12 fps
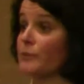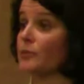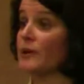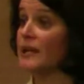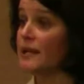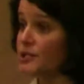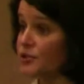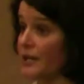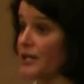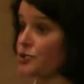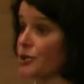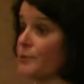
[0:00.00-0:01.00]
that we
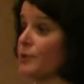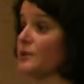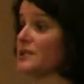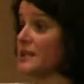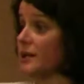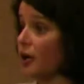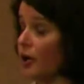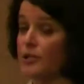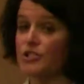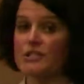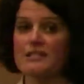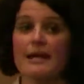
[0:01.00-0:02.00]
integrate treatment with
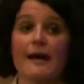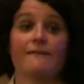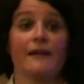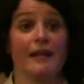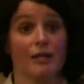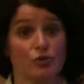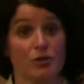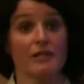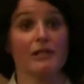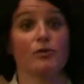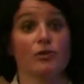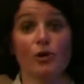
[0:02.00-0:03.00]
psychology staff and drug
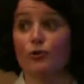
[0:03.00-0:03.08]
and alcohol